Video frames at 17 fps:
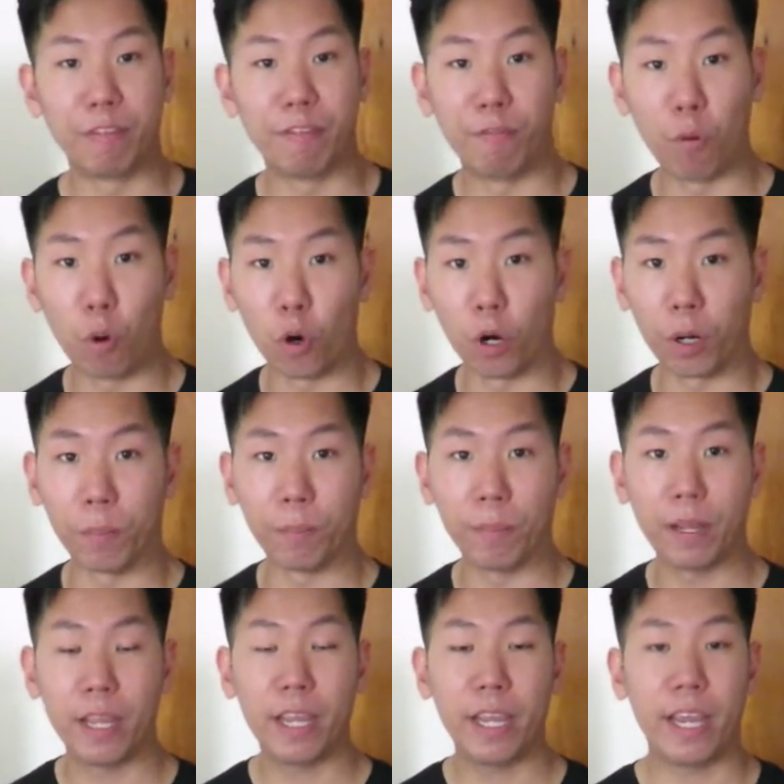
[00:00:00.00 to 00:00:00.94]

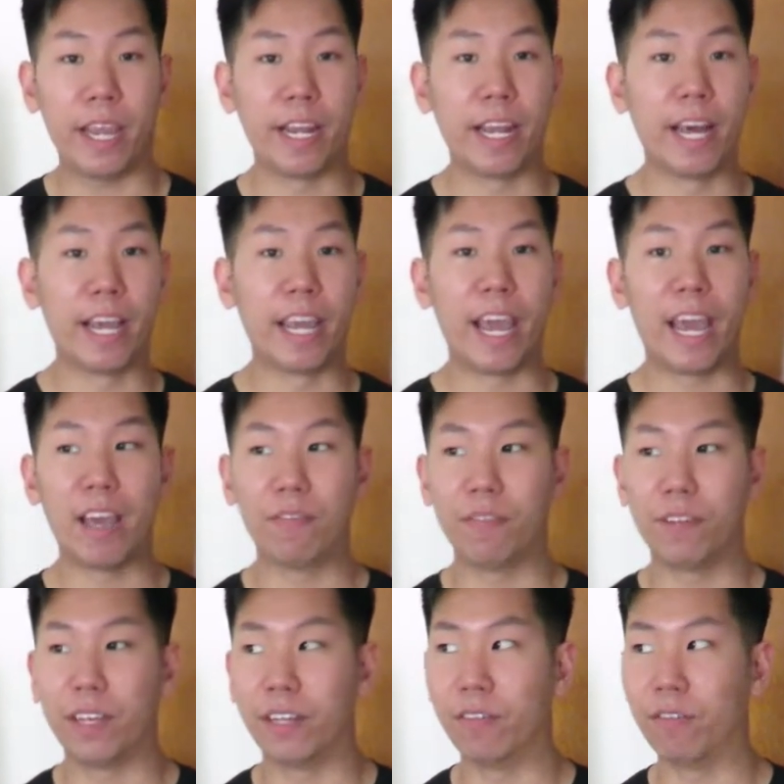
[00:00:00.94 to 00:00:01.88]
form, and I
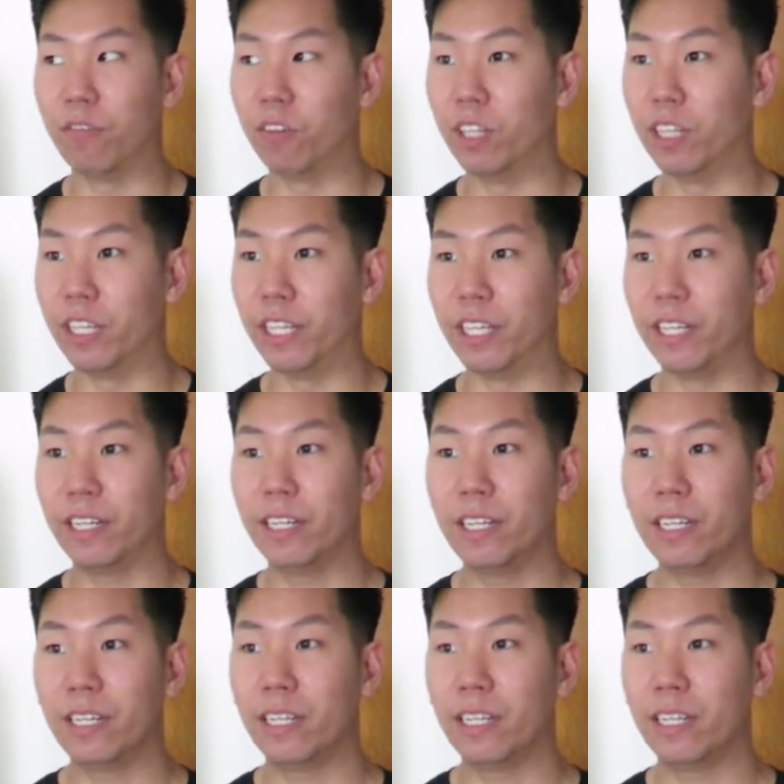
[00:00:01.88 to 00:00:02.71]
haven't really